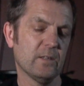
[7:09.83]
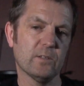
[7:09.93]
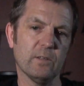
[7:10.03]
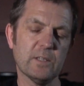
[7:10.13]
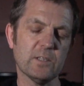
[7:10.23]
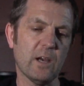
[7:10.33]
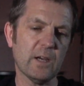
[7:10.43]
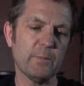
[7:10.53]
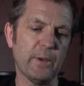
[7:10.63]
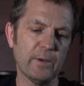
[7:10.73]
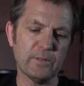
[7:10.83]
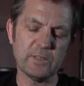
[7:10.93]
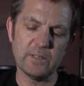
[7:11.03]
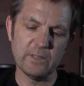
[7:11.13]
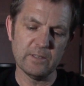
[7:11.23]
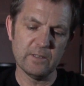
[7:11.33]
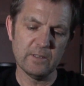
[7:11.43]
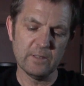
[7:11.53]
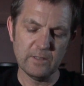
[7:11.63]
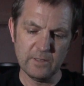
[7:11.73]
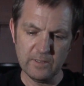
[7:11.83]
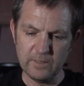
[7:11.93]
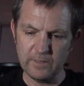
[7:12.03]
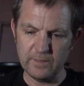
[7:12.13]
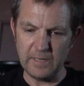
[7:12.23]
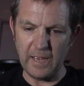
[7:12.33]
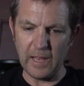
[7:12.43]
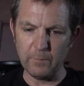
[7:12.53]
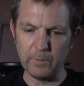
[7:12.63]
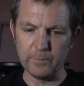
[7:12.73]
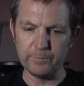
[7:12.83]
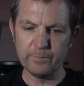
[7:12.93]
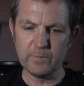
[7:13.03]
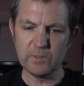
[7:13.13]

So let's talk about the album.